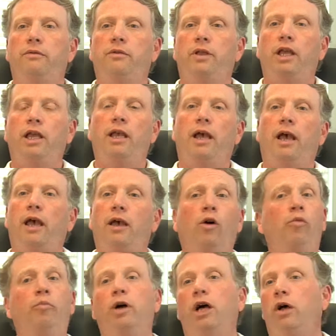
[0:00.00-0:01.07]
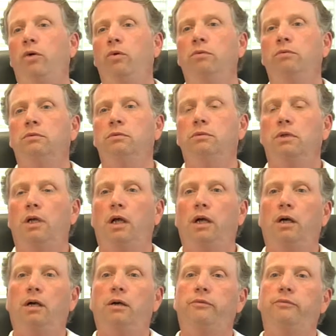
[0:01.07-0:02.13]
The elbow,
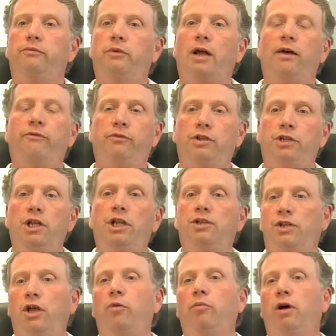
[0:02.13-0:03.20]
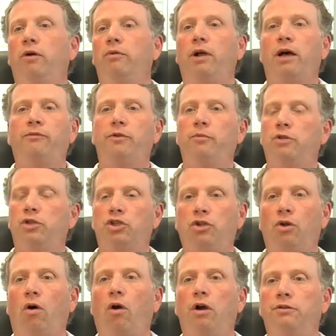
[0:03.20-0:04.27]
the tennis elbow, right from the
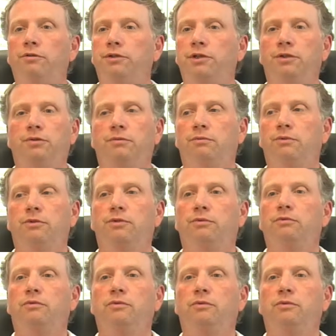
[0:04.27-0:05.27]
start, just was